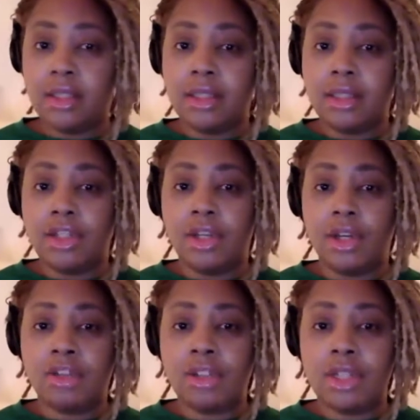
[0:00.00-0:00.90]
Right. You
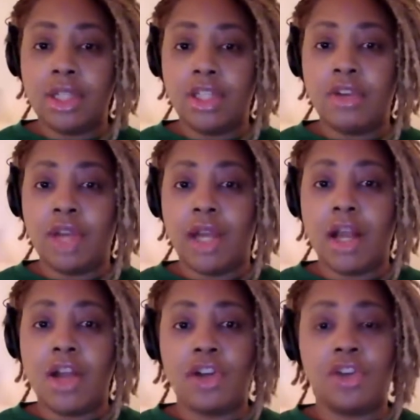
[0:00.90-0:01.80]
know, you got
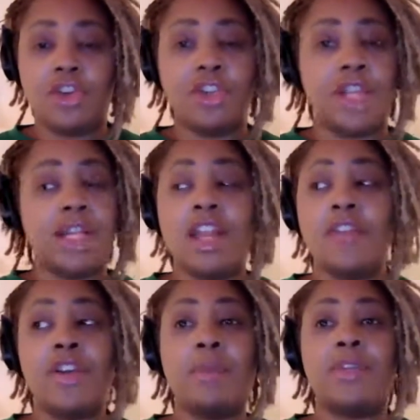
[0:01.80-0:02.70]
an uncle that
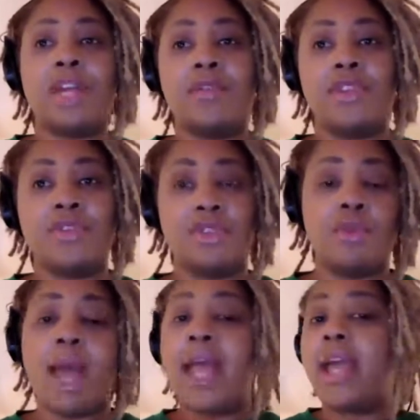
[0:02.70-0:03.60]
never comes out of his
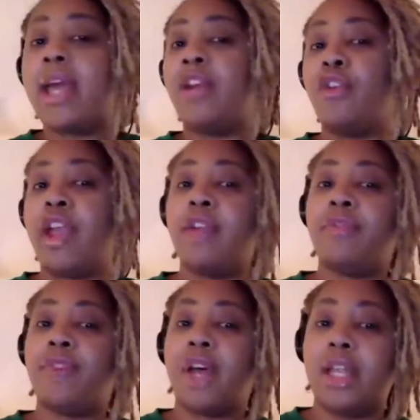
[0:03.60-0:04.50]
room. I had a
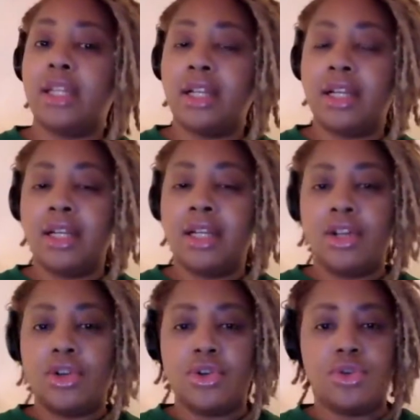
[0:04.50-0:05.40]
grandfather
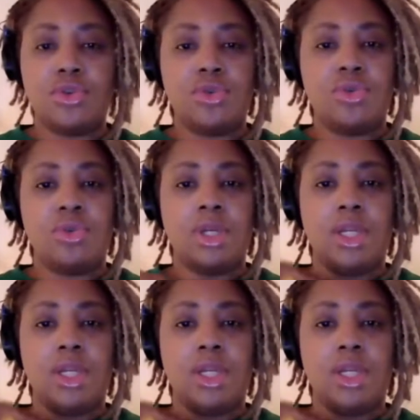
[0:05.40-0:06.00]
who